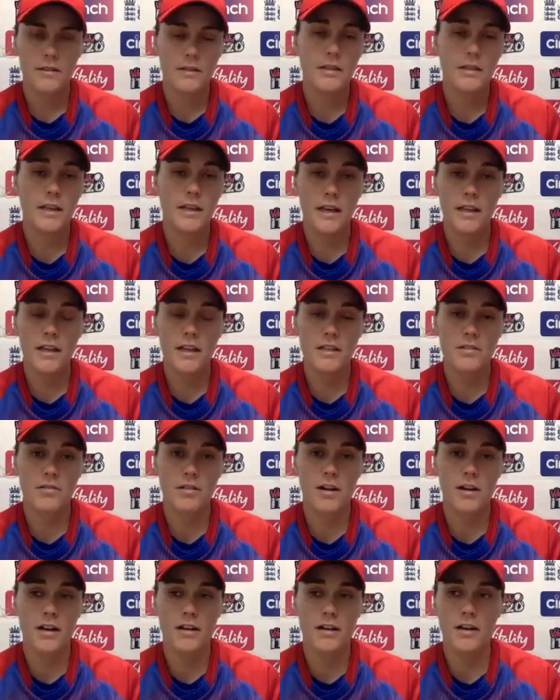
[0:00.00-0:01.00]
Yeah, that's
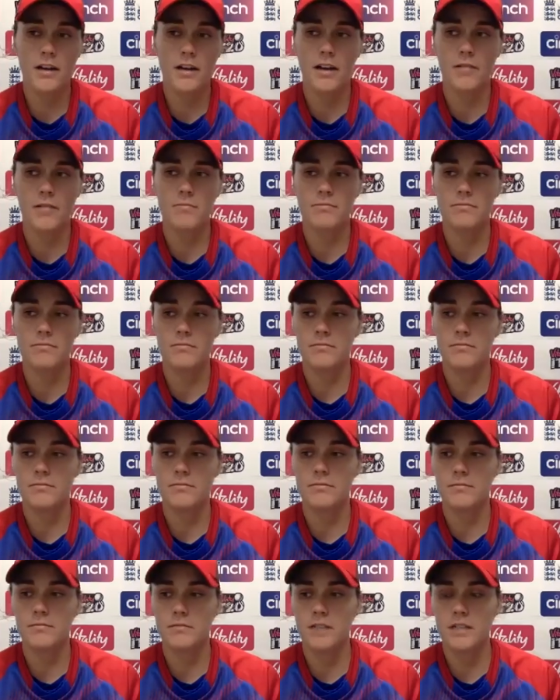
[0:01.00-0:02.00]
right.
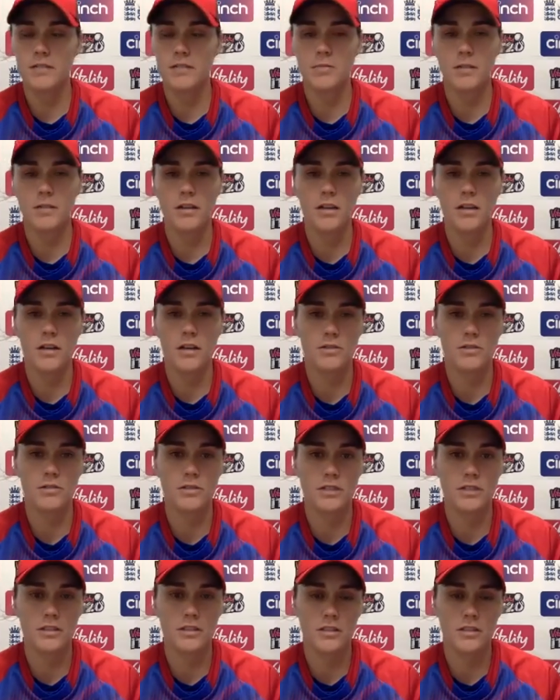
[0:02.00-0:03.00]
That's why the
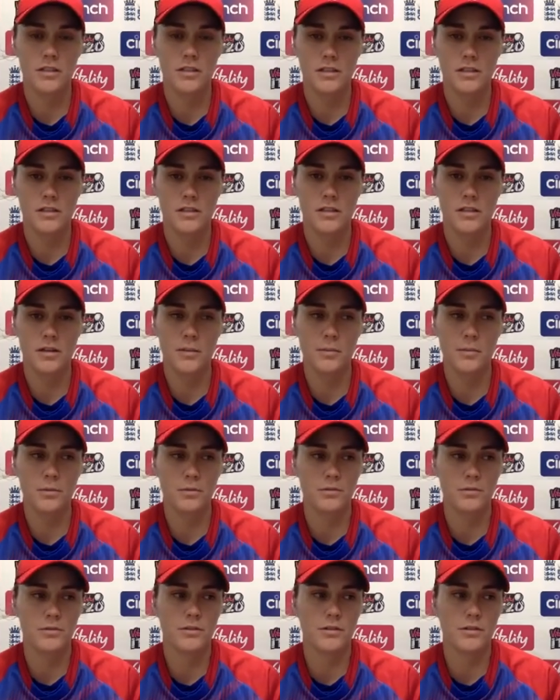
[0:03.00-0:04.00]
100 is so
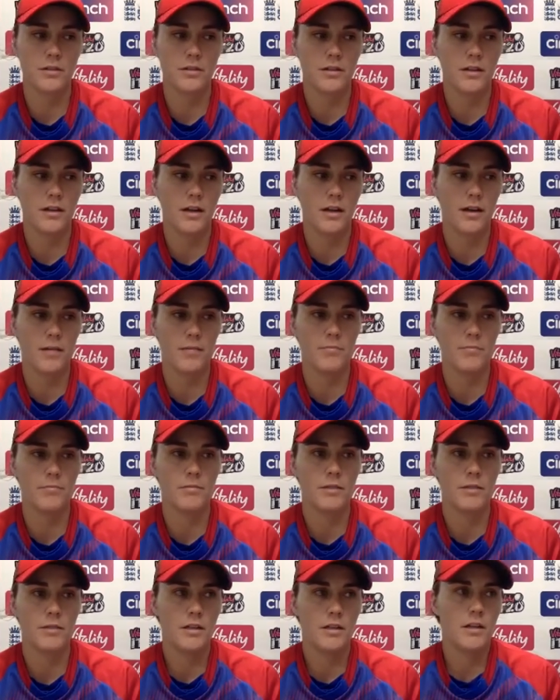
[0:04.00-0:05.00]
important,
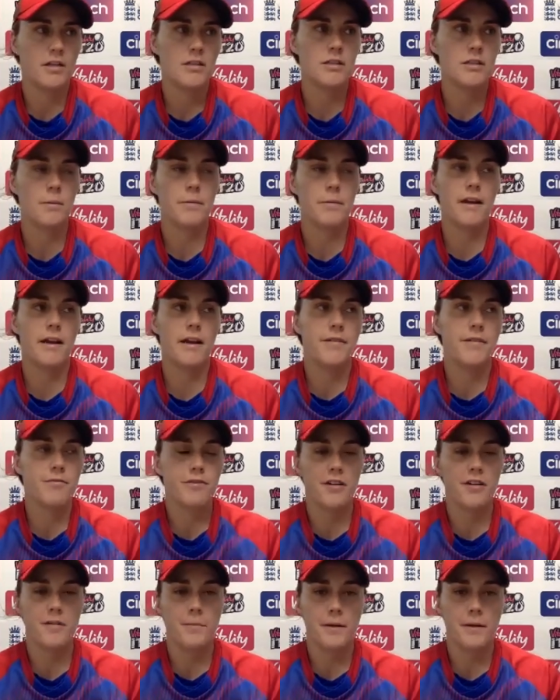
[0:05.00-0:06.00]
to play in
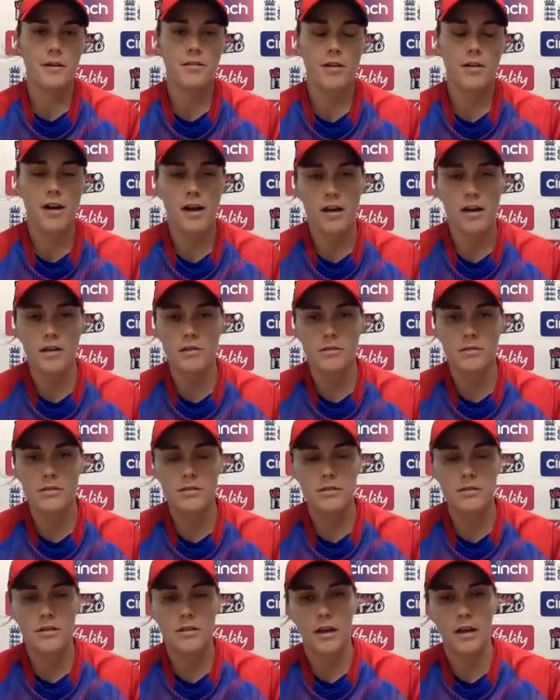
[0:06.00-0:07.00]
front of big
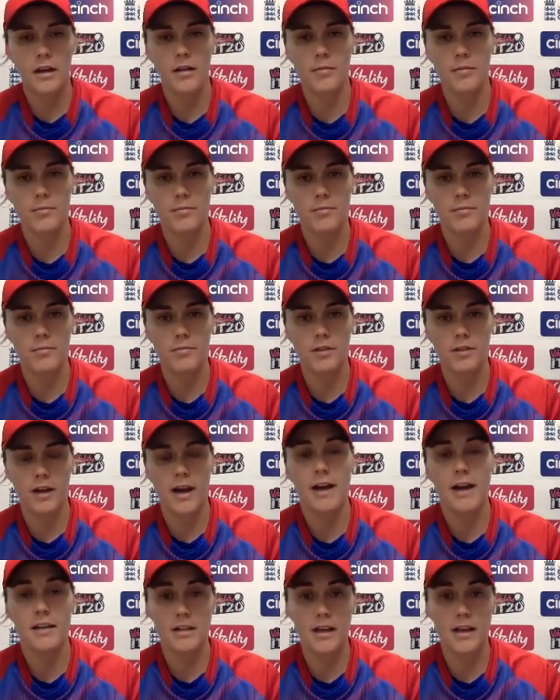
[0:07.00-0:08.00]
crowds that
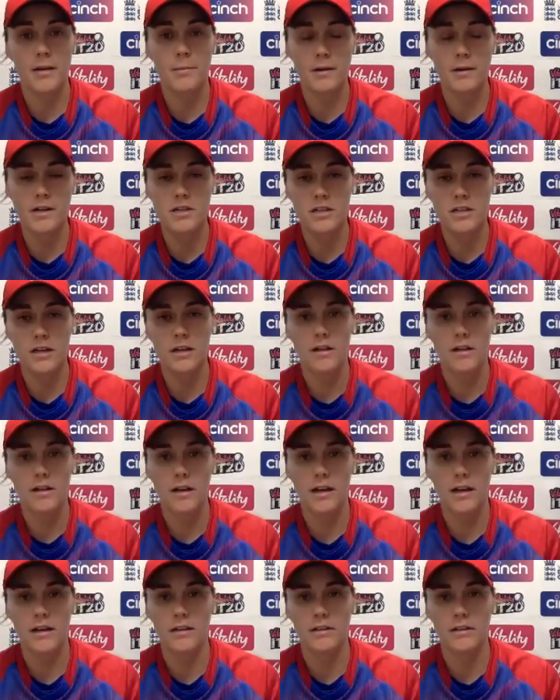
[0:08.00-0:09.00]
add that pressure,
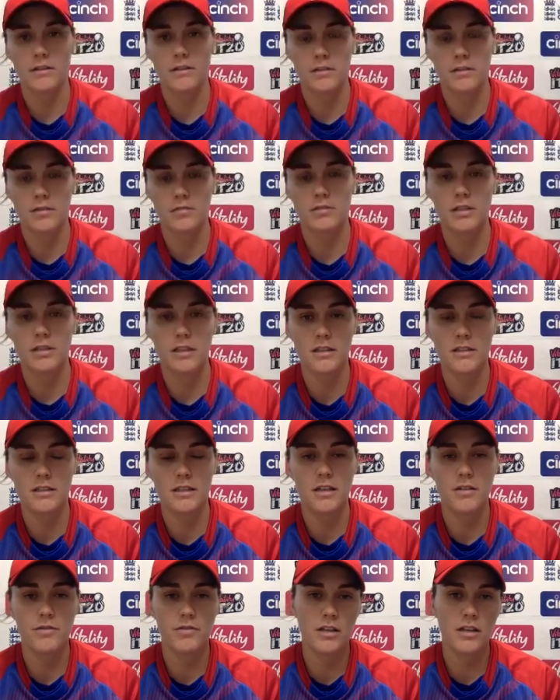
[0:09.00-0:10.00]
and obviously the
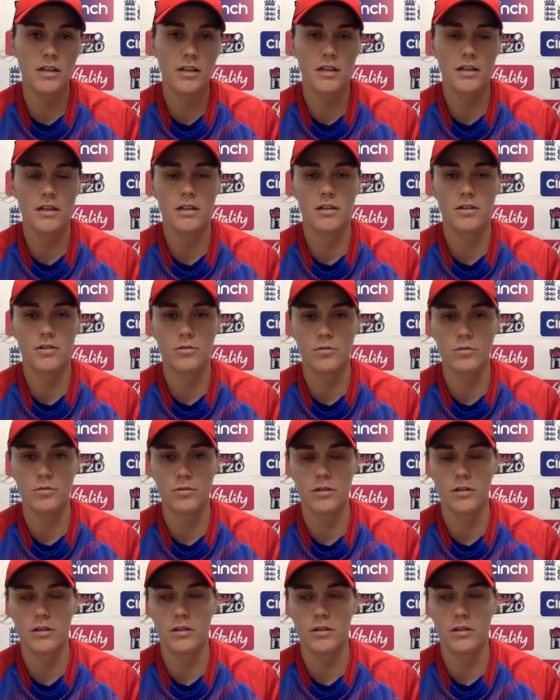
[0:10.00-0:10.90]
TV and all